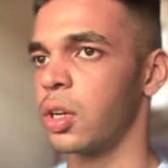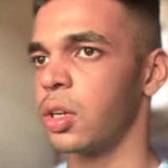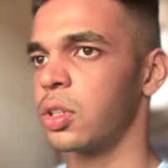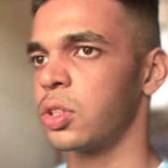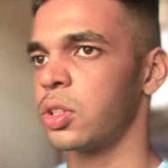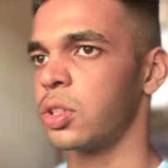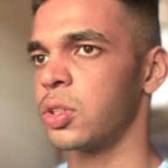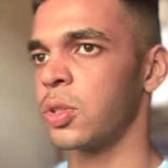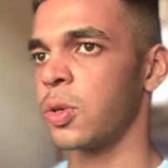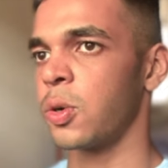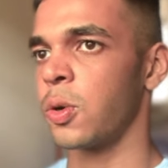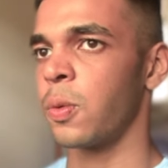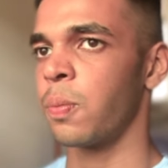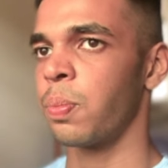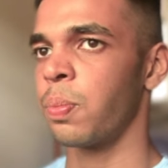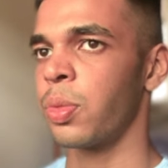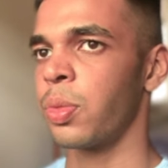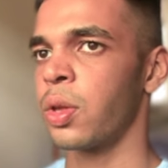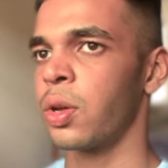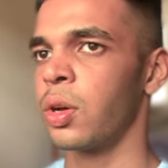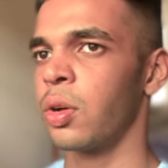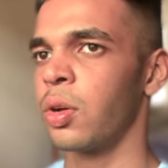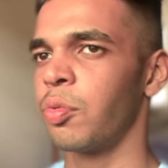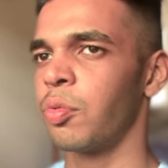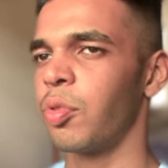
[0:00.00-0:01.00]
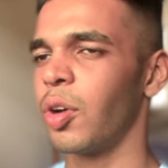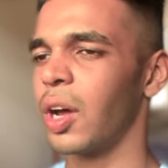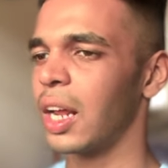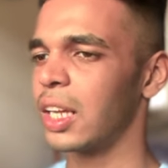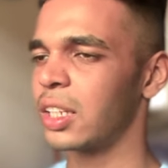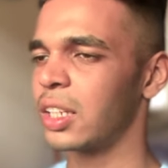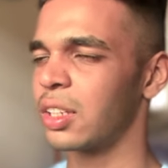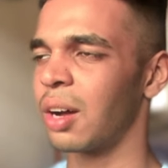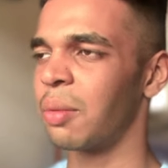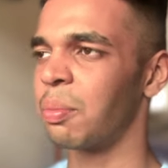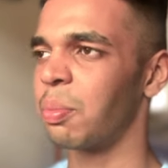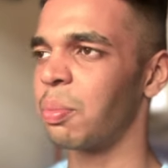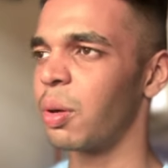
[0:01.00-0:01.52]
So for
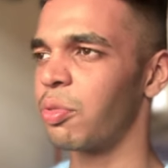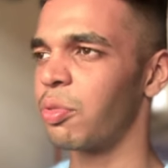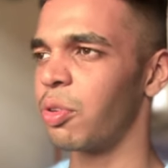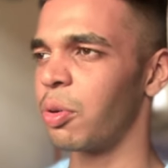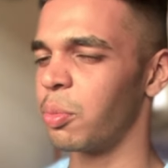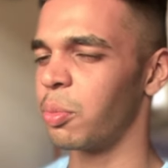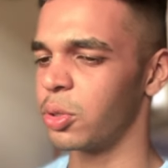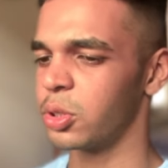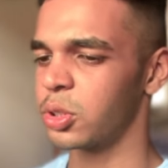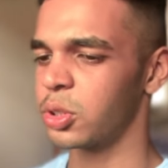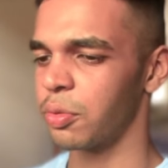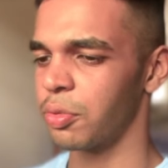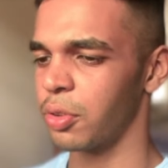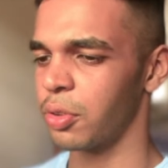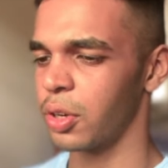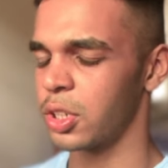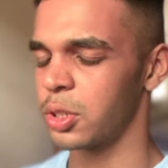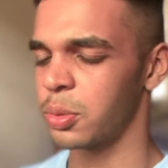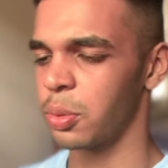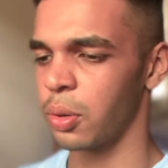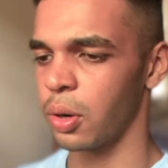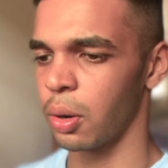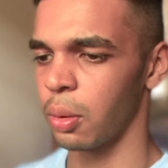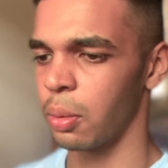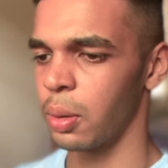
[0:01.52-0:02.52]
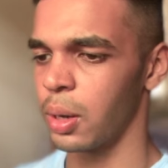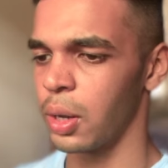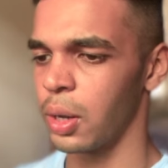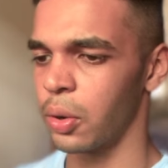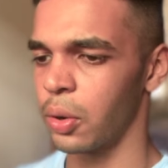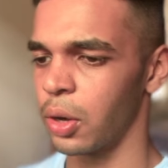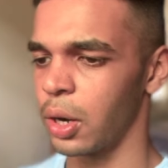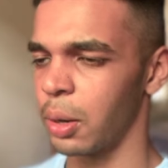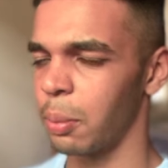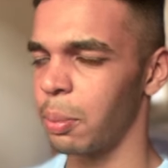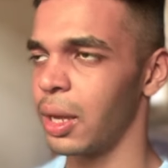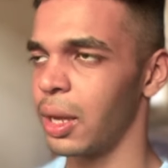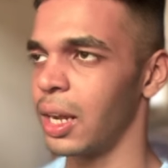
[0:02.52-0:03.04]
example, for most of you it's probably going
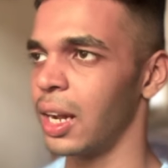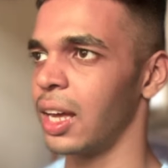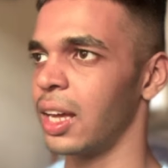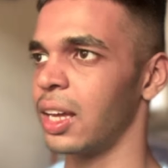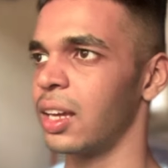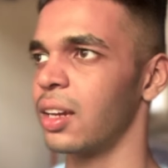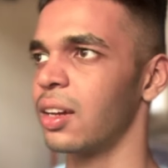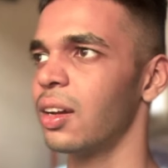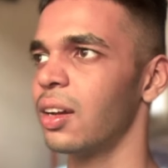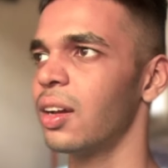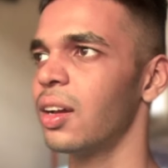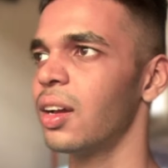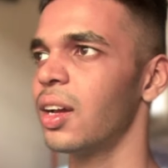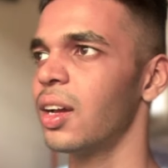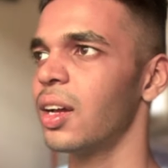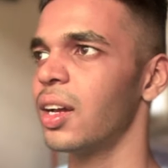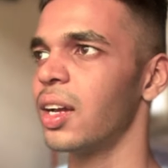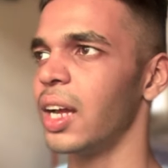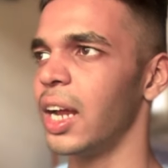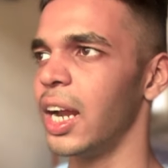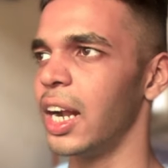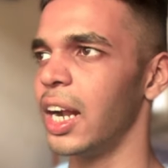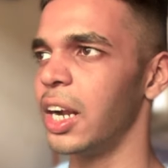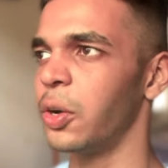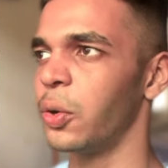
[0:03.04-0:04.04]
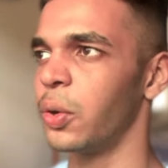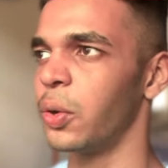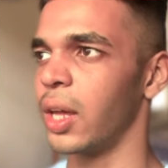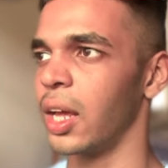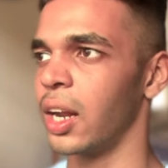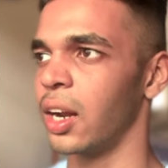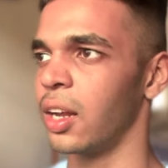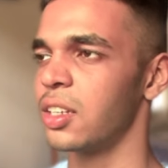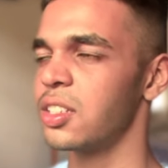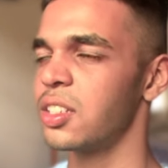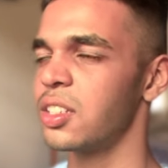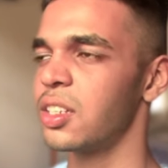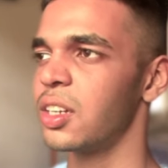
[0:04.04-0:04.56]
to be like 8 to 10
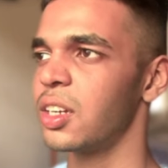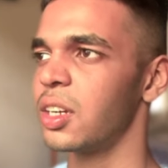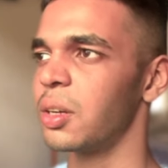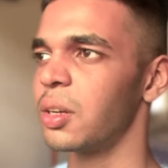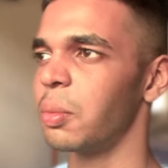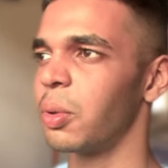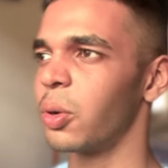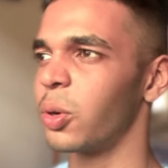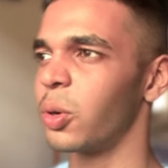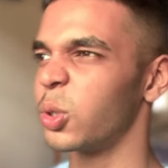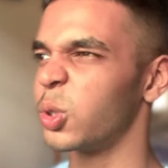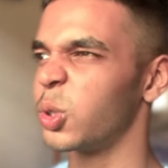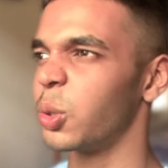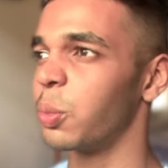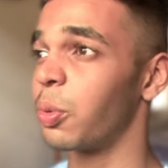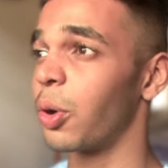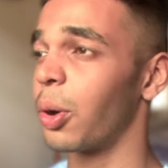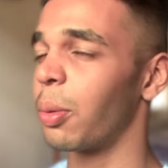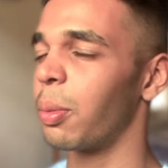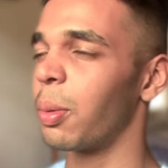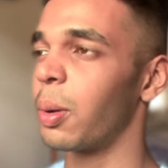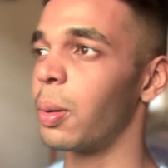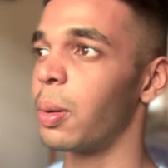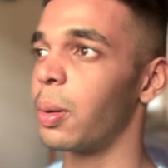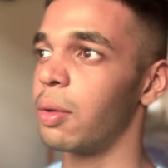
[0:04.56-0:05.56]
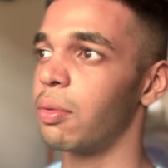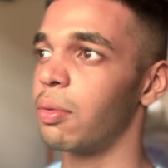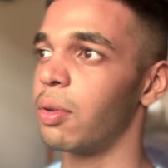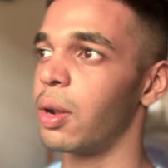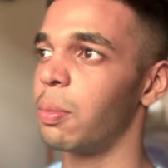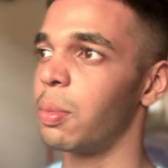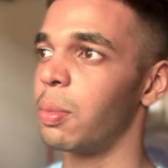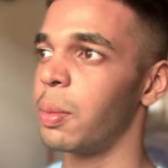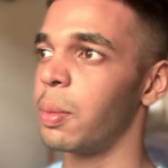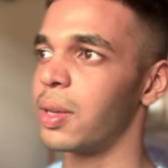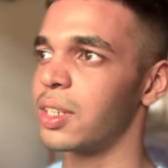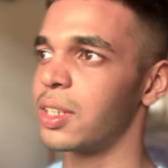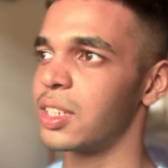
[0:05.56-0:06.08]
hours, because you probably will
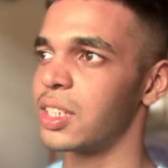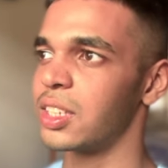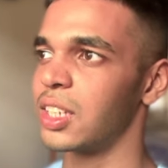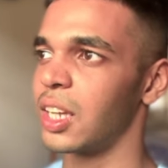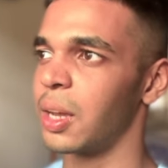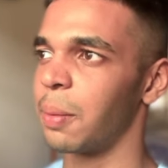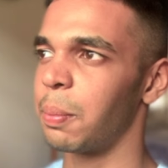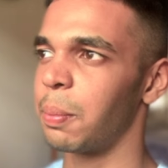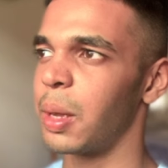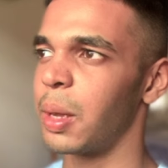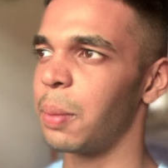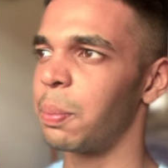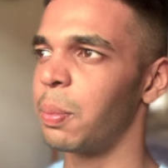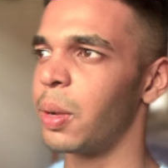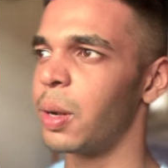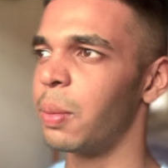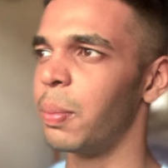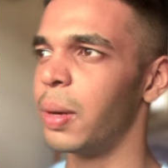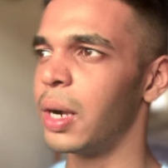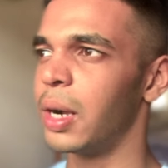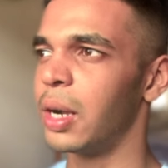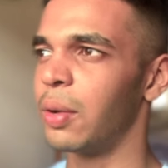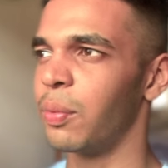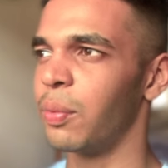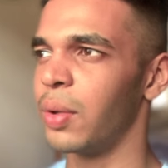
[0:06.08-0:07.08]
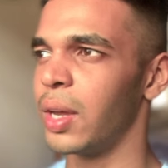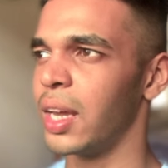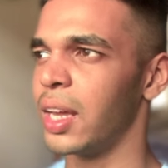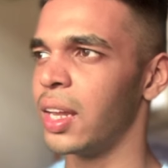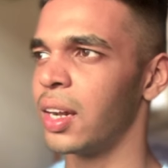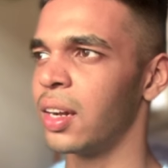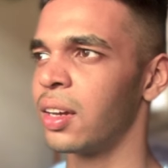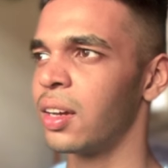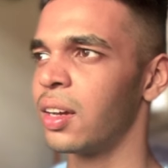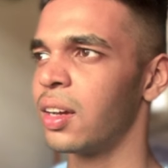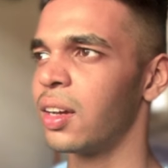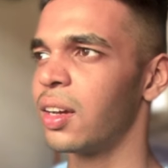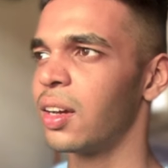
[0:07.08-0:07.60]
be messaging people between
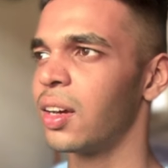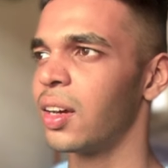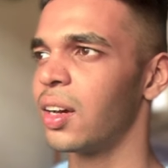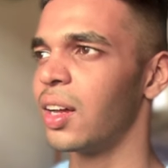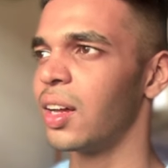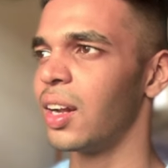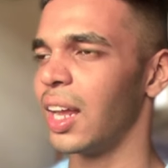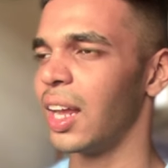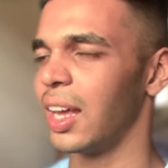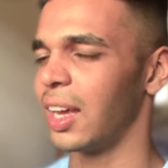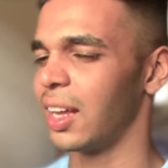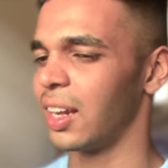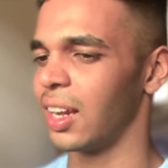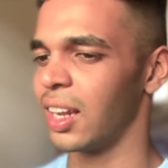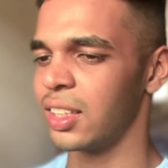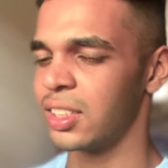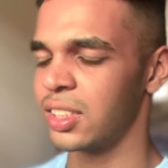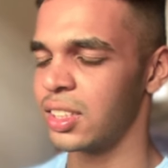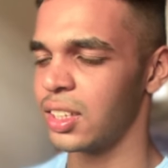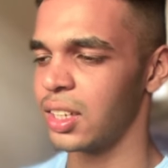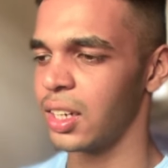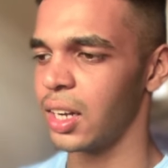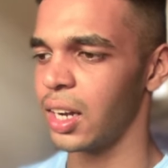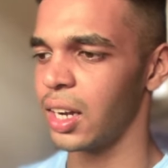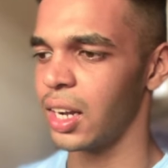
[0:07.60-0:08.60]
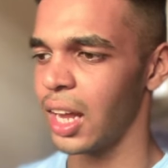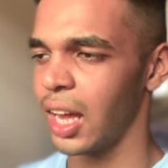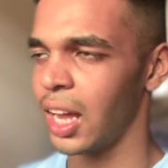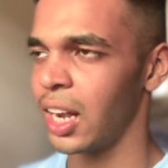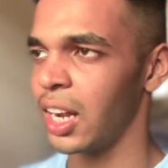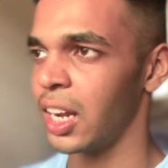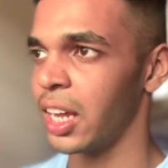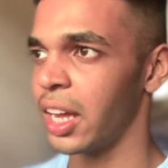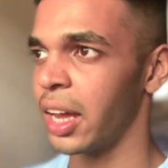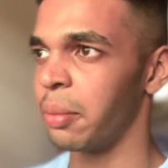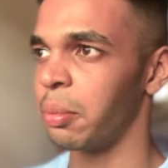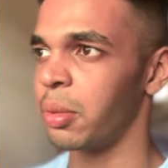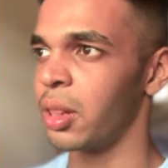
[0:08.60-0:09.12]
like let's say 10
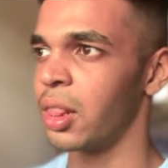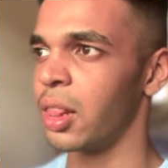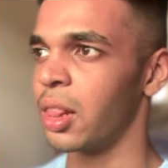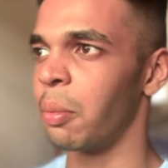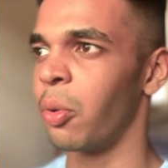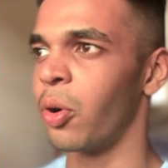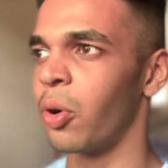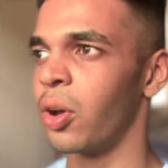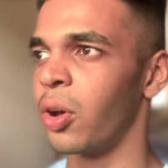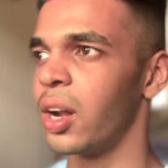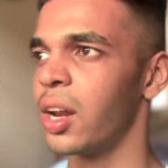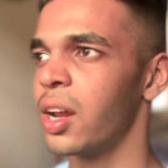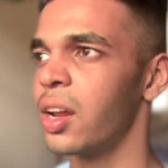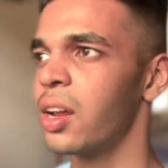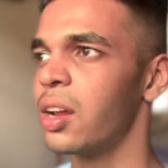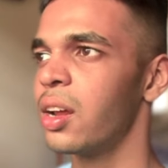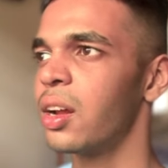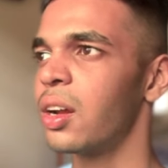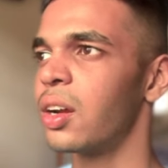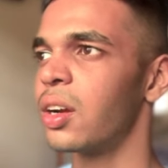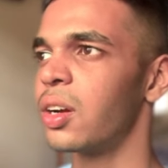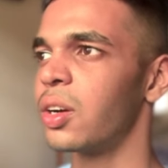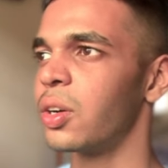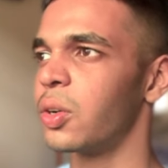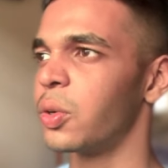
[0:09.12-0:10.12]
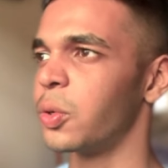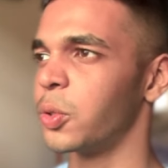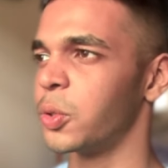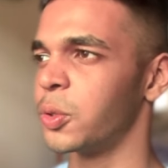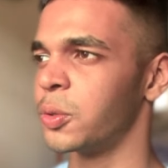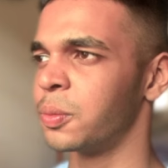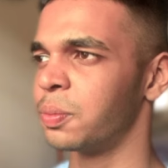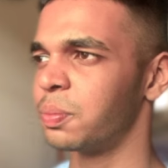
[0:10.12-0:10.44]
a.m. in the morning to